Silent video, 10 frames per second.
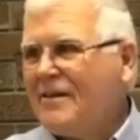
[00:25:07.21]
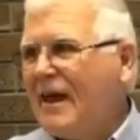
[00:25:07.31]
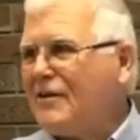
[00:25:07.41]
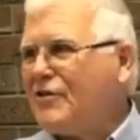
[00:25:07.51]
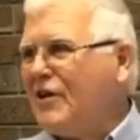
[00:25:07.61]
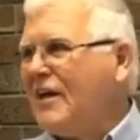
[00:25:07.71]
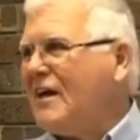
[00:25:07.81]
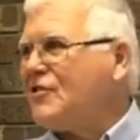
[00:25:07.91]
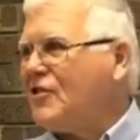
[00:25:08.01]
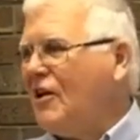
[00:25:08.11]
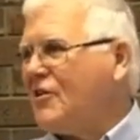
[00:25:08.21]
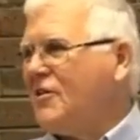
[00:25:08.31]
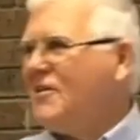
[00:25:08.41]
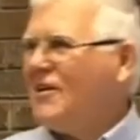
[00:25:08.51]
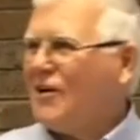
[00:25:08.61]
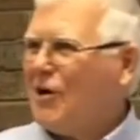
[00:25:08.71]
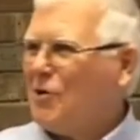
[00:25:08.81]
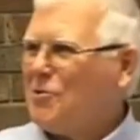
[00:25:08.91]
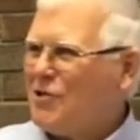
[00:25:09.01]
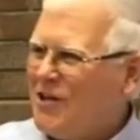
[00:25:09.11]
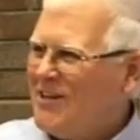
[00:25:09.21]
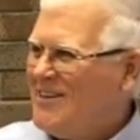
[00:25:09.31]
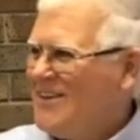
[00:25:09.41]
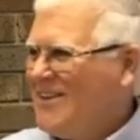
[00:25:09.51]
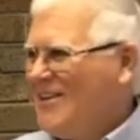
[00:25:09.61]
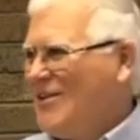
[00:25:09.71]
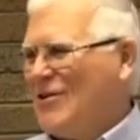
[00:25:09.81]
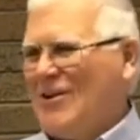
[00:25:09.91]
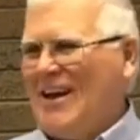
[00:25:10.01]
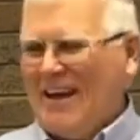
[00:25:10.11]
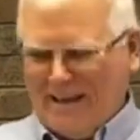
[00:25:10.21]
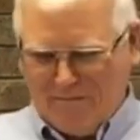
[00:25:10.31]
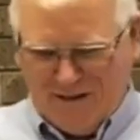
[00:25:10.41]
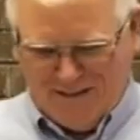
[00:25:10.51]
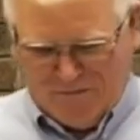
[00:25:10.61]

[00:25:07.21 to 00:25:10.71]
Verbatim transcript: Thou shalt not slaughter a goat or a lamb